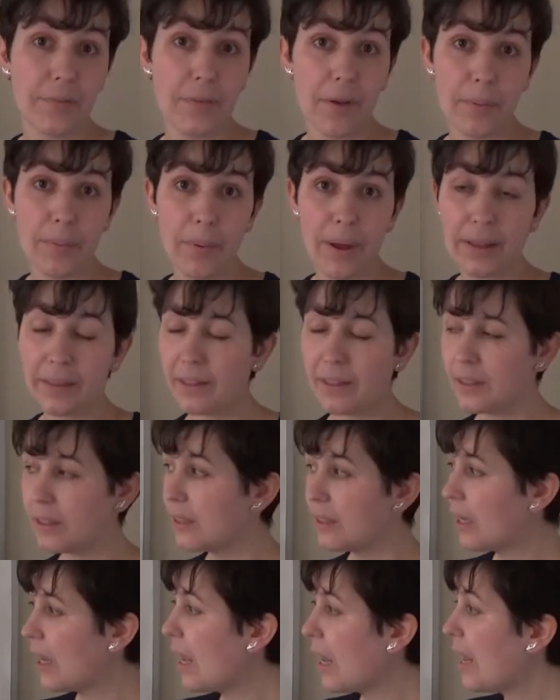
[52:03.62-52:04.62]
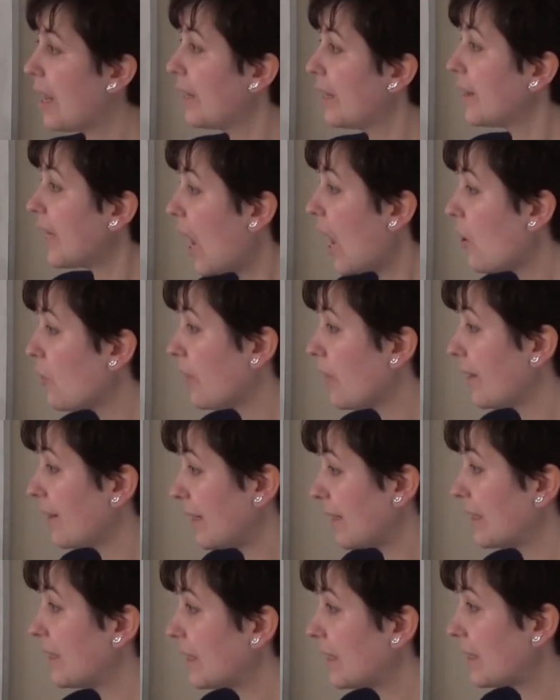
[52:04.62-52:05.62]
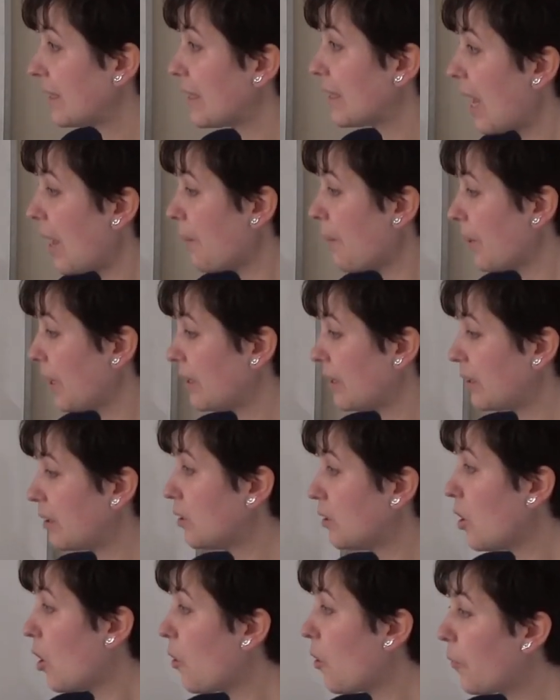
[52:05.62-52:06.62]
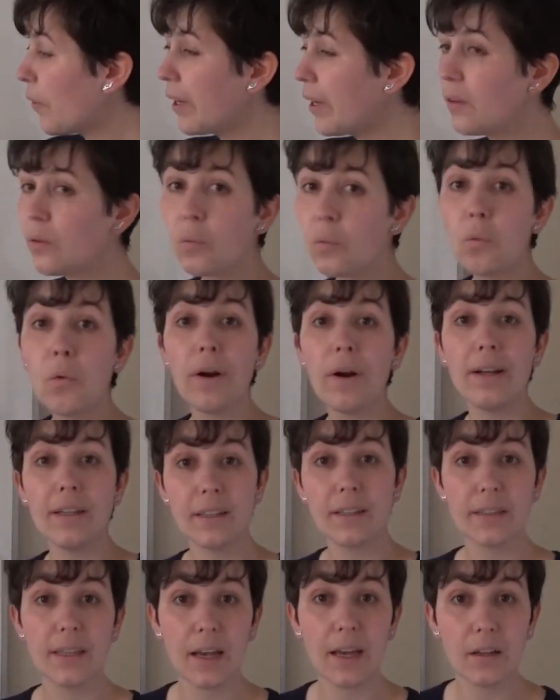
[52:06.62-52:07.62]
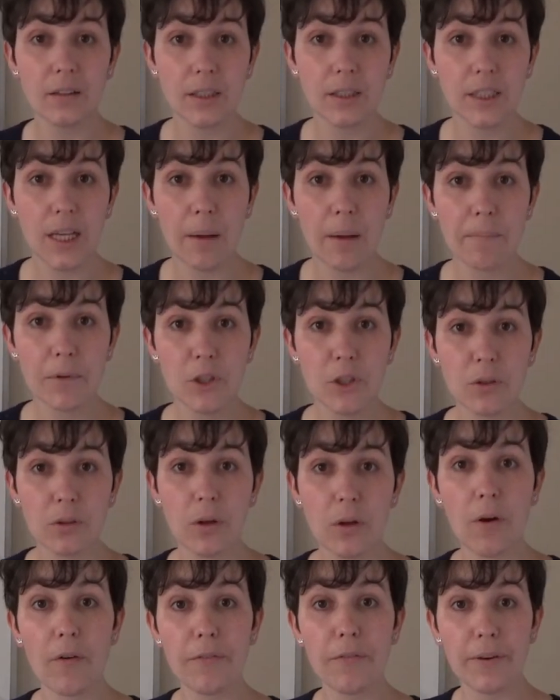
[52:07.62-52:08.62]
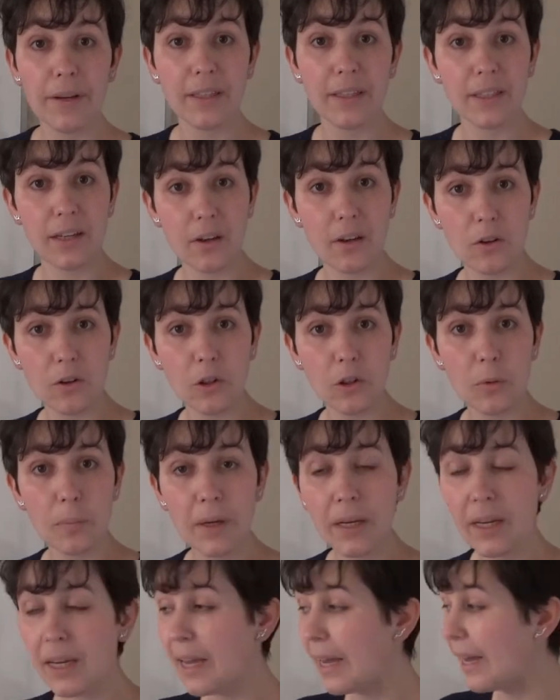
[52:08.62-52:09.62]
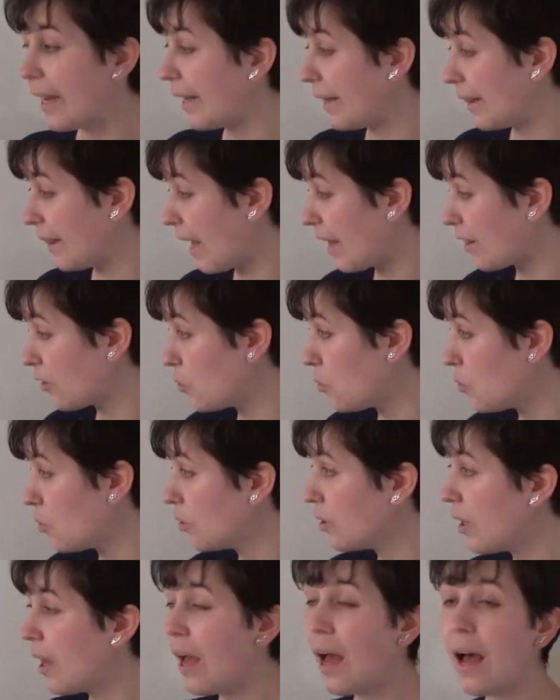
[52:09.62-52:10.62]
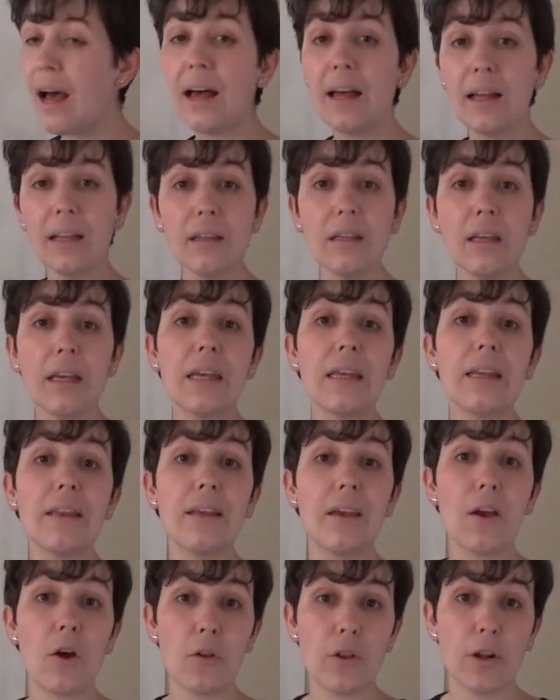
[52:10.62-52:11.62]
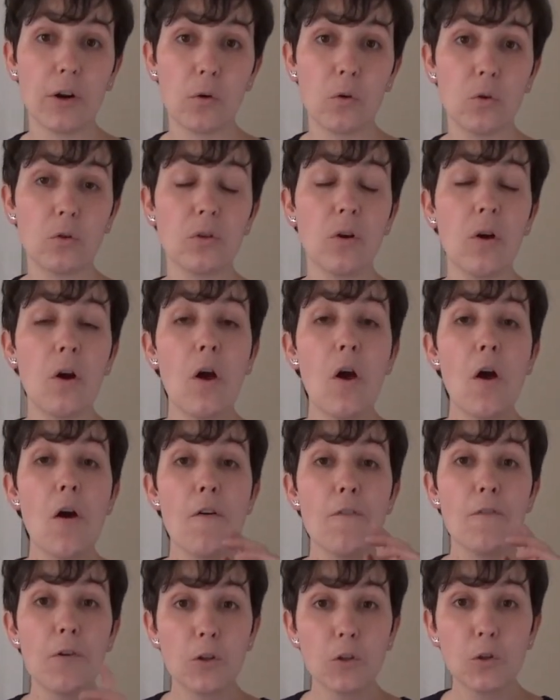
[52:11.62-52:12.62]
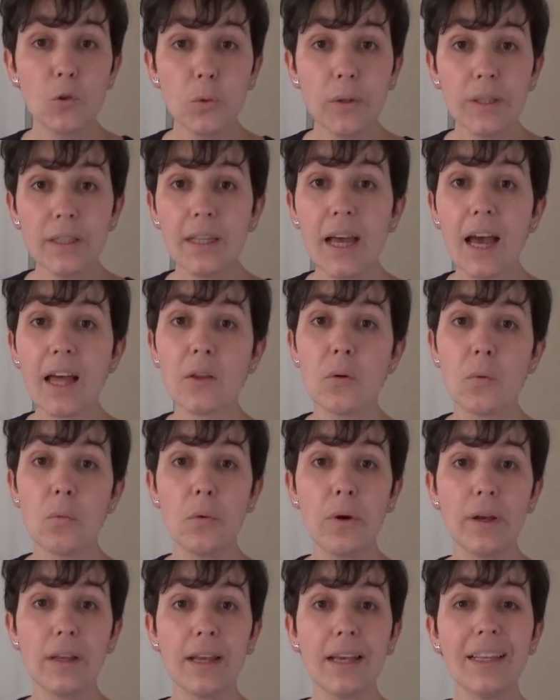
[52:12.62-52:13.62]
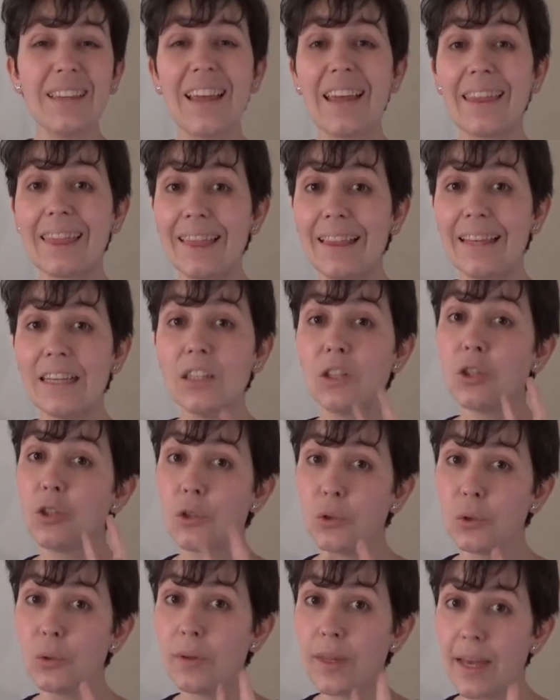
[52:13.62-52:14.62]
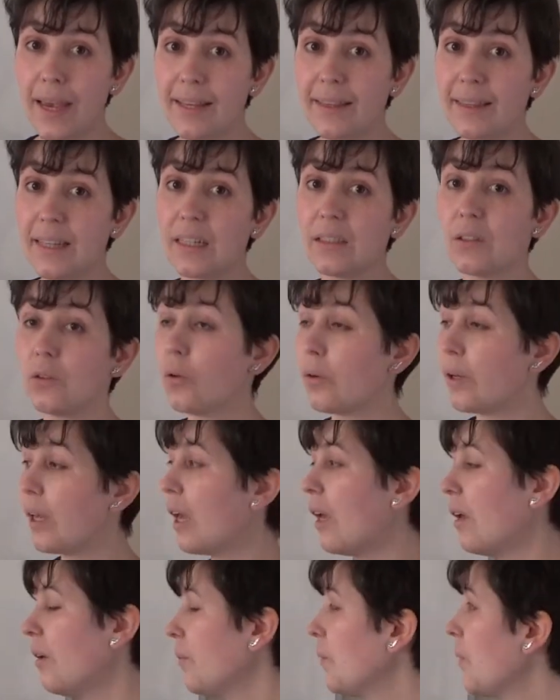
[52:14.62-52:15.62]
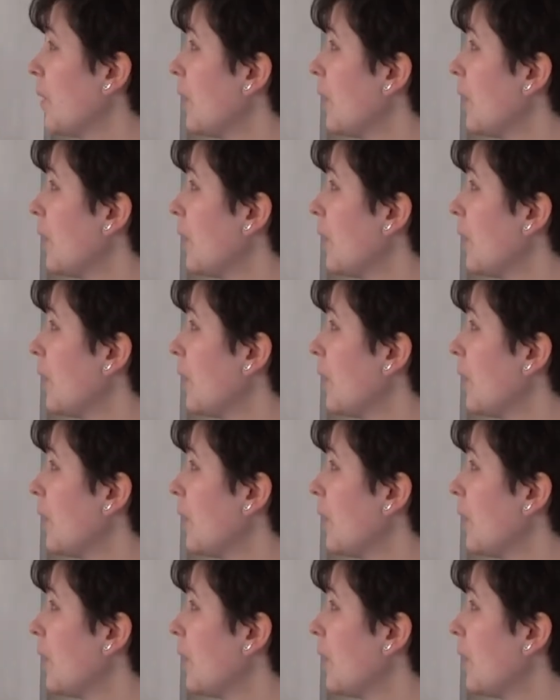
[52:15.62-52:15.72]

advantage. Now the next step is knowing what is the consumption of each economy in that good and in the other good. For doing that, we need at least two data, okay?